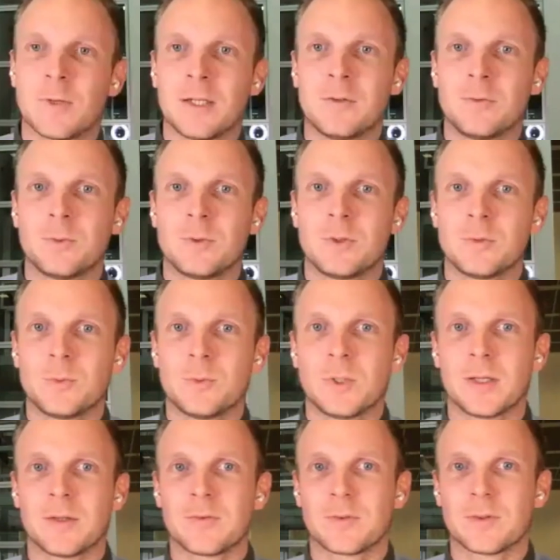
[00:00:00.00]
when do you
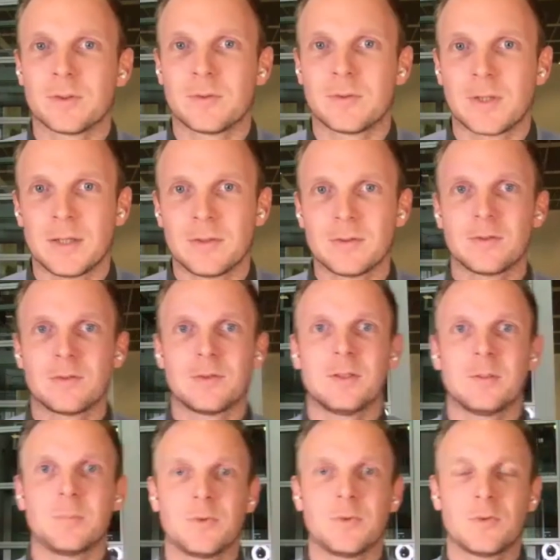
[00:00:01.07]
as a data
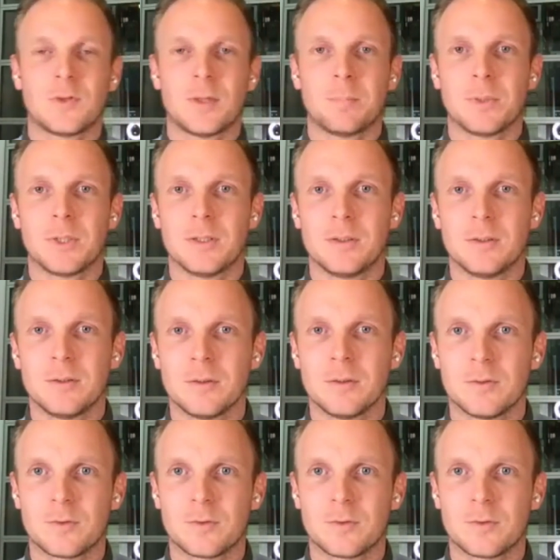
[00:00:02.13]
team step in?